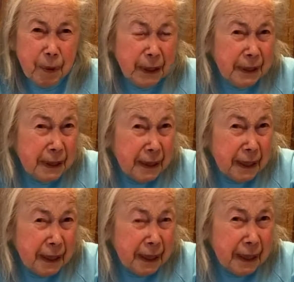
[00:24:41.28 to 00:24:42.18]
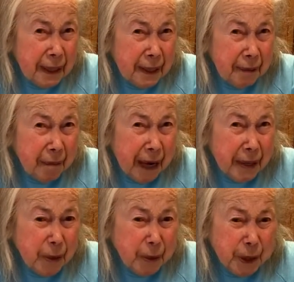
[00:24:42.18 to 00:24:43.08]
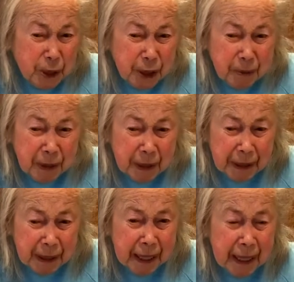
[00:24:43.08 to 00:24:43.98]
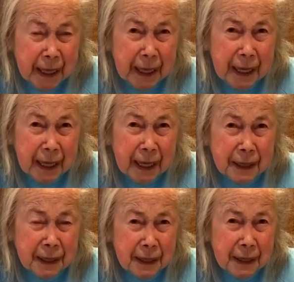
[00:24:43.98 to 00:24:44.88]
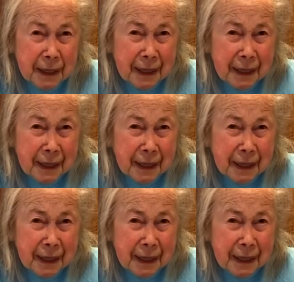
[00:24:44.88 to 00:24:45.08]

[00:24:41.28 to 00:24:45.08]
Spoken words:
put my Yona Schimmel in.